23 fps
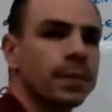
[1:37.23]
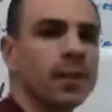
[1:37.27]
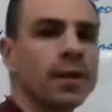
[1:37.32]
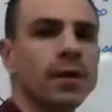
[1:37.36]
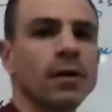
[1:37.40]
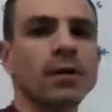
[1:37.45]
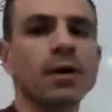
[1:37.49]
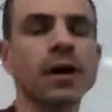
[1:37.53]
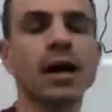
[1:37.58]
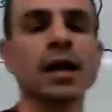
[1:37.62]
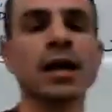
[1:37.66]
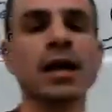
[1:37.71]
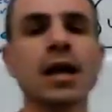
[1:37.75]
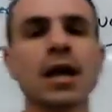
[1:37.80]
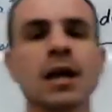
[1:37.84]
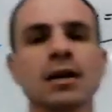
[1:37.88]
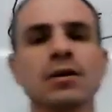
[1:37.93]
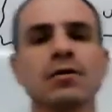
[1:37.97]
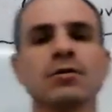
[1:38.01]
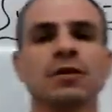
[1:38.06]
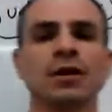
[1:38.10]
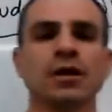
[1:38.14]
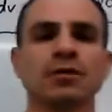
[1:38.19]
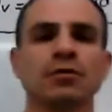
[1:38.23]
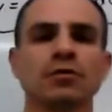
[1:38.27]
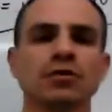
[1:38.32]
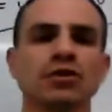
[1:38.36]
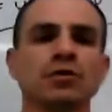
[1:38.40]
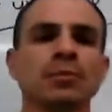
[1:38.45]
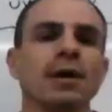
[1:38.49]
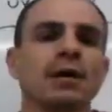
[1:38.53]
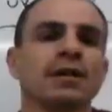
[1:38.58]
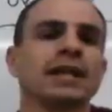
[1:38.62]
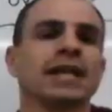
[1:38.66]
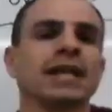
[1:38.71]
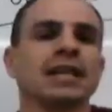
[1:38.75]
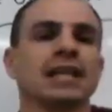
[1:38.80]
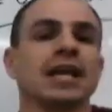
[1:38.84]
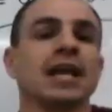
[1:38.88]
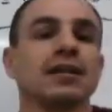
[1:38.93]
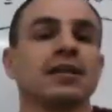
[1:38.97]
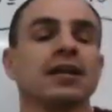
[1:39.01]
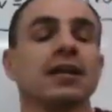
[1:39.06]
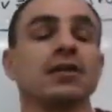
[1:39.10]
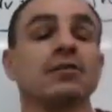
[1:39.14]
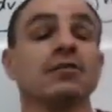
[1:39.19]
Okay. You, you should be able to get the
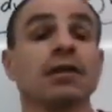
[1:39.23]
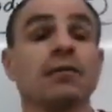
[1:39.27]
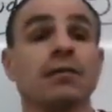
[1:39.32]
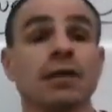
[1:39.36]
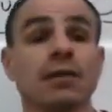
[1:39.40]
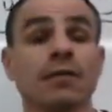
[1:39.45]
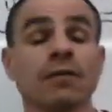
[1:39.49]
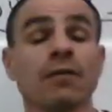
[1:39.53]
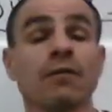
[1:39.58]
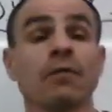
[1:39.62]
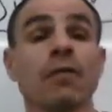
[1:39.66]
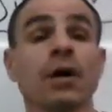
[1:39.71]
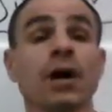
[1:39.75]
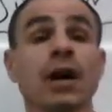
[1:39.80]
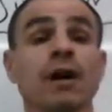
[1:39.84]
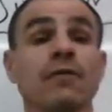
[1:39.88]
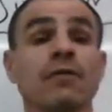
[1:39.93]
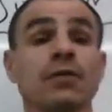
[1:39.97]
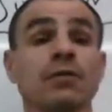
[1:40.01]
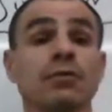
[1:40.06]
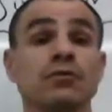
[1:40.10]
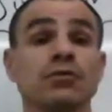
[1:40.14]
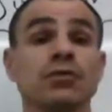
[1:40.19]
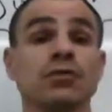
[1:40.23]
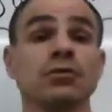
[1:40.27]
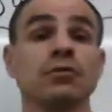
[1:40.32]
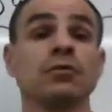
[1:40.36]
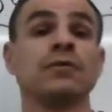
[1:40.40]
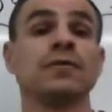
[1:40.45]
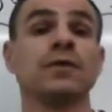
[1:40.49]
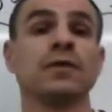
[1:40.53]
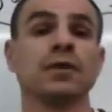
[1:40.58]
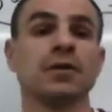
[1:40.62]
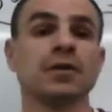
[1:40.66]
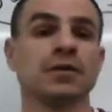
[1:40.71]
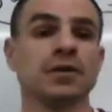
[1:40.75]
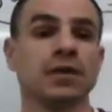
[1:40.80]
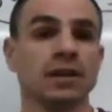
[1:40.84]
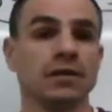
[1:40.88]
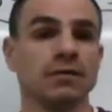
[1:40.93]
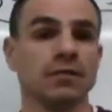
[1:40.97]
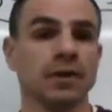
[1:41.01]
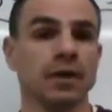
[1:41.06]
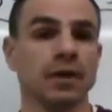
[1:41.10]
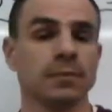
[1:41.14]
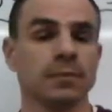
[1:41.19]
antiderivative of whatever you choose for your
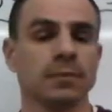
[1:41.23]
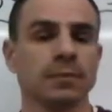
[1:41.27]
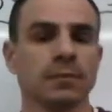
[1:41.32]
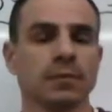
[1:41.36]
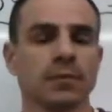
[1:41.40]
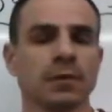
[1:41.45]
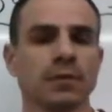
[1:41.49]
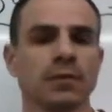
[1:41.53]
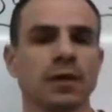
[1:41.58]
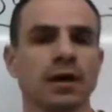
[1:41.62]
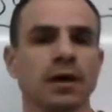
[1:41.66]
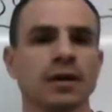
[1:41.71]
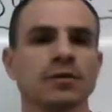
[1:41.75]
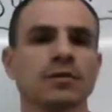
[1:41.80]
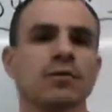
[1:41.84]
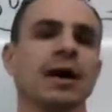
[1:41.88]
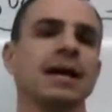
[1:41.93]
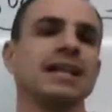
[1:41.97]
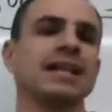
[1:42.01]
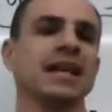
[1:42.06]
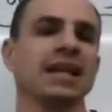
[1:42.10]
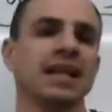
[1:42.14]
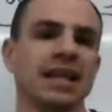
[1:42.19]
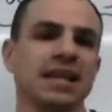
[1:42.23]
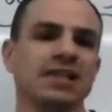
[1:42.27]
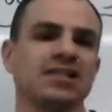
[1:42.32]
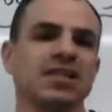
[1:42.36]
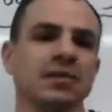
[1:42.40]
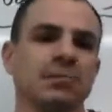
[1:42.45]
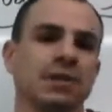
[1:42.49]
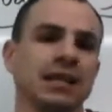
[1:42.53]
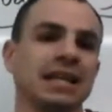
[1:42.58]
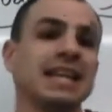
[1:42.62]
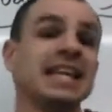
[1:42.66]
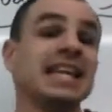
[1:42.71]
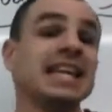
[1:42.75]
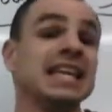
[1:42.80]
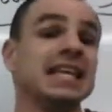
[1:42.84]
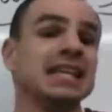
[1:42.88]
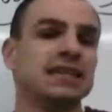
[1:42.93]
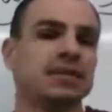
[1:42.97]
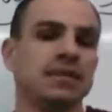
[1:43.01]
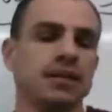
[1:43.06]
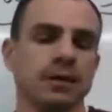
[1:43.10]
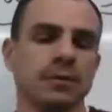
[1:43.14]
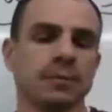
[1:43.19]
dv. Okay. So ideally, it's something
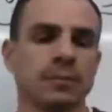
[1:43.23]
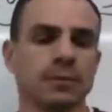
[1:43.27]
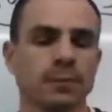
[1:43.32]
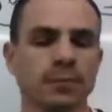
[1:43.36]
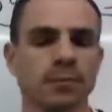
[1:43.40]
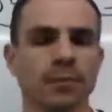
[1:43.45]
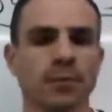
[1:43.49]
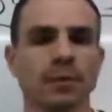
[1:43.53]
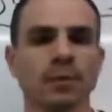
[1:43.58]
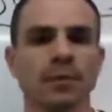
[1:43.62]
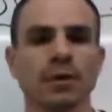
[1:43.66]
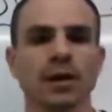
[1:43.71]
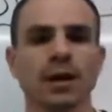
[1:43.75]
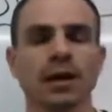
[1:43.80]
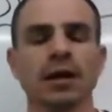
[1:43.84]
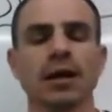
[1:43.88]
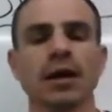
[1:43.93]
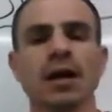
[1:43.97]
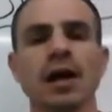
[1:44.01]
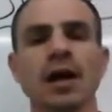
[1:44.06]
easy. Okay?